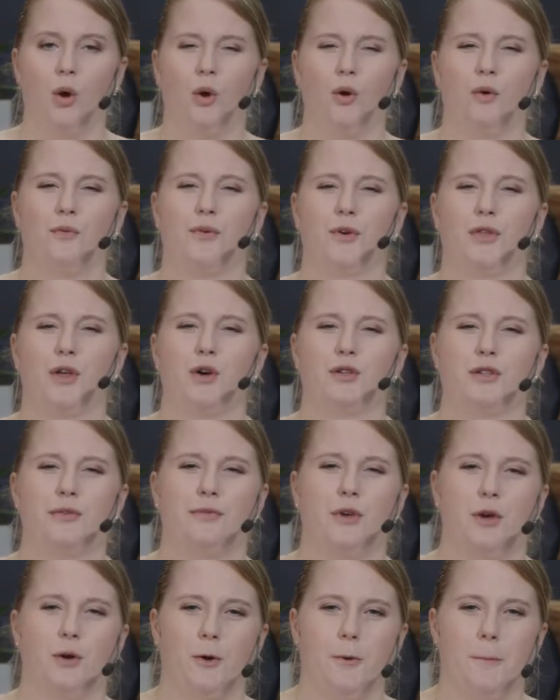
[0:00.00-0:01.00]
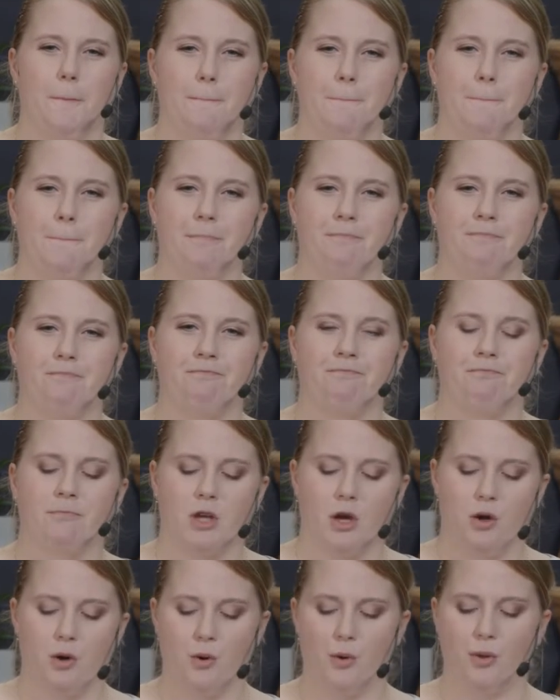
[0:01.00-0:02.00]
For those of you
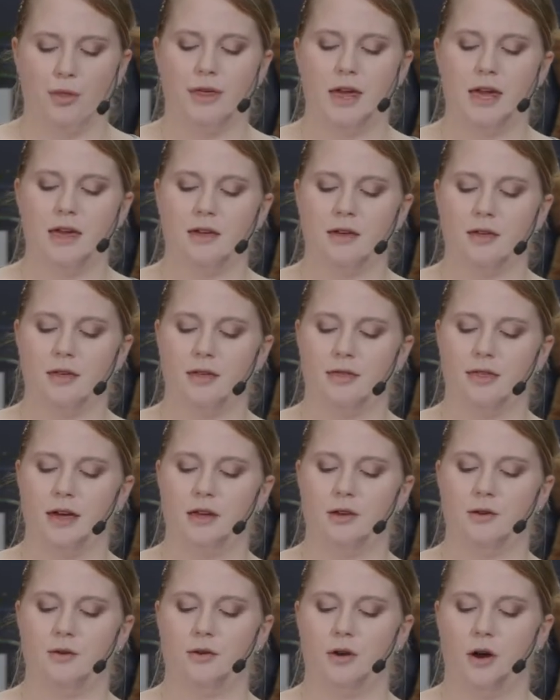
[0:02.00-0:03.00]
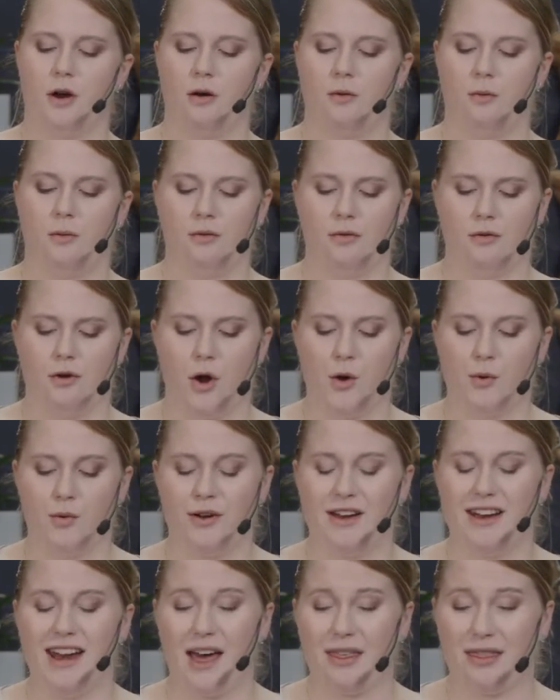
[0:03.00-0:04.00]
who think that you know
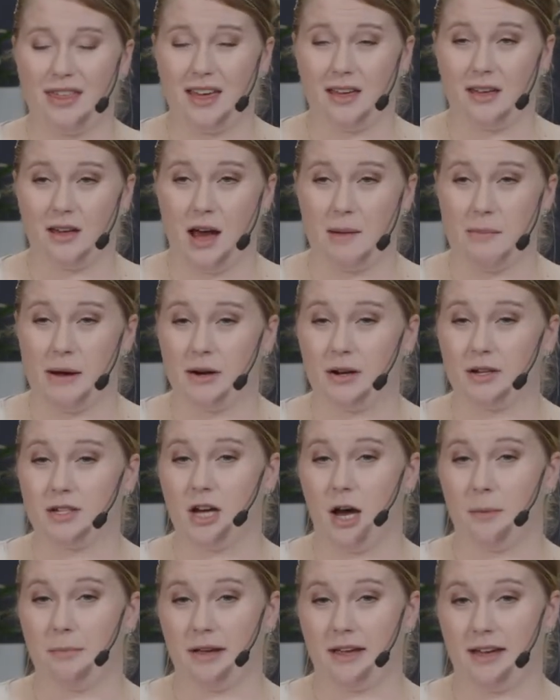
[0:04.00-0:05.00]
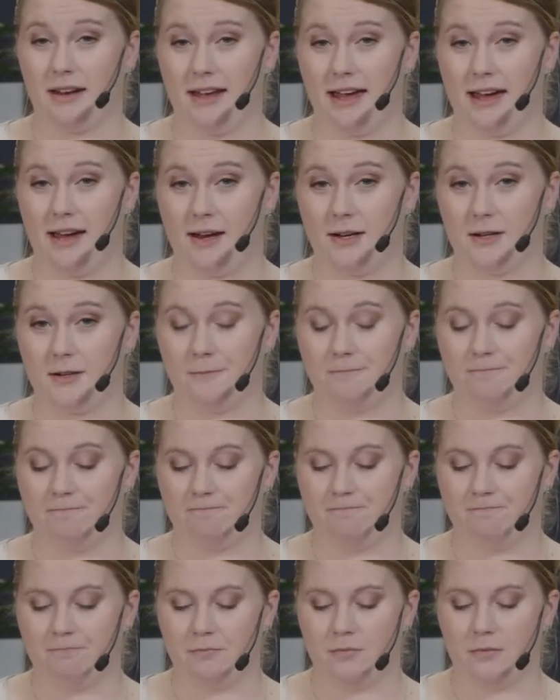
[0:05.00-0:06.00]
nothing about a topic at hand,
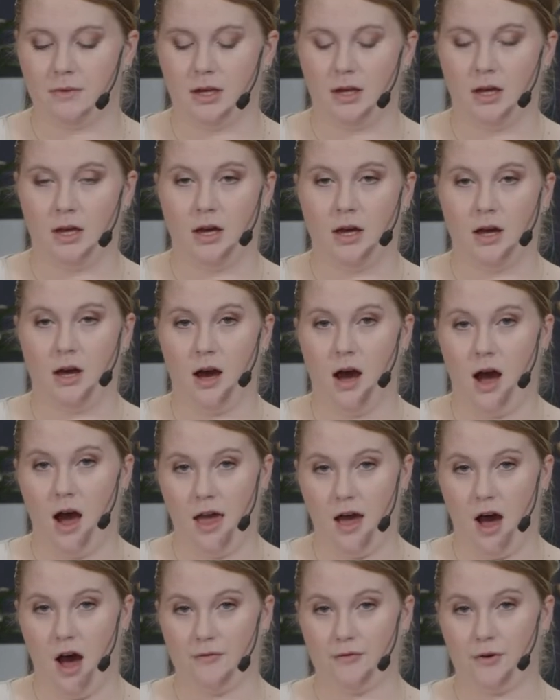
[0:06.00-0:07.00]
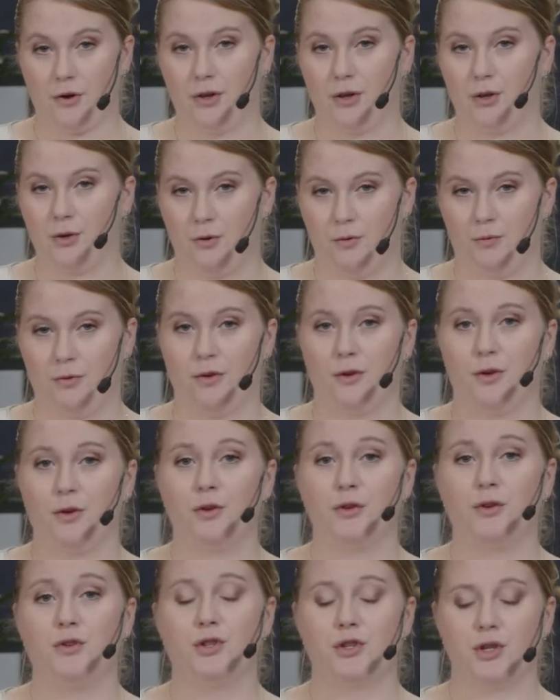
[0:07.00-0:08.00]
I offer you
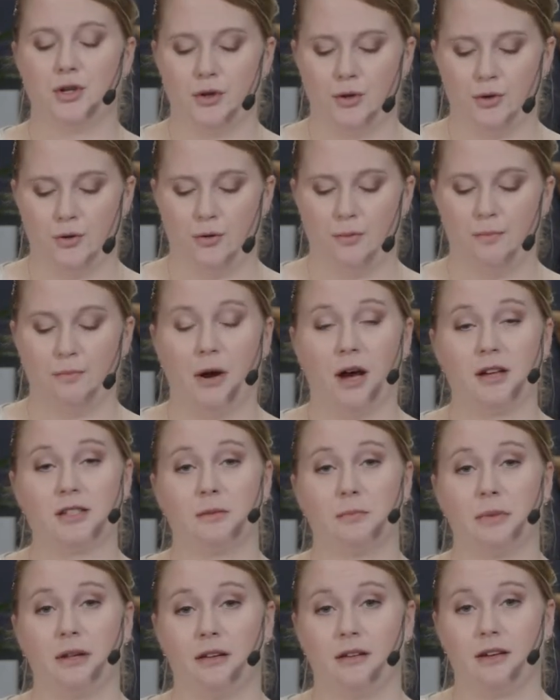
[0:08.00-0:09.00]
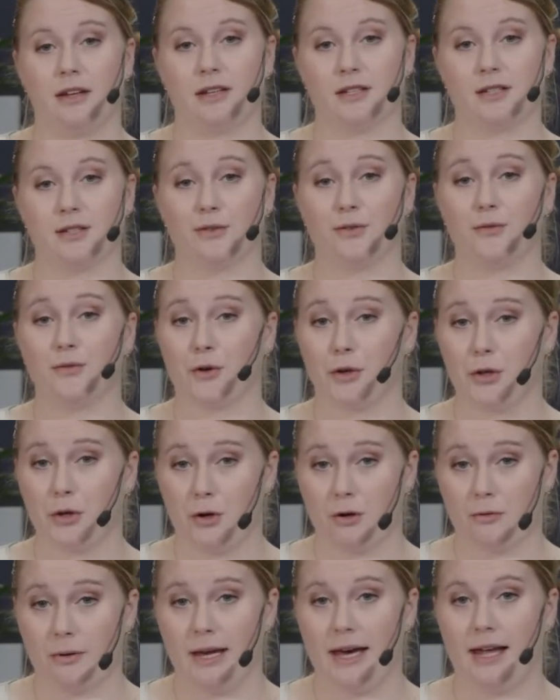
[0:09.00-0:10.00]
two possibilities for
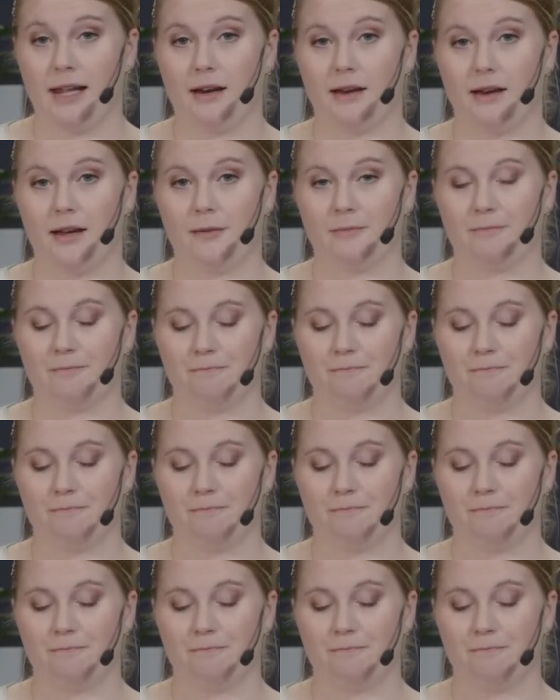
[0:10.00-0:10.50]
your reality.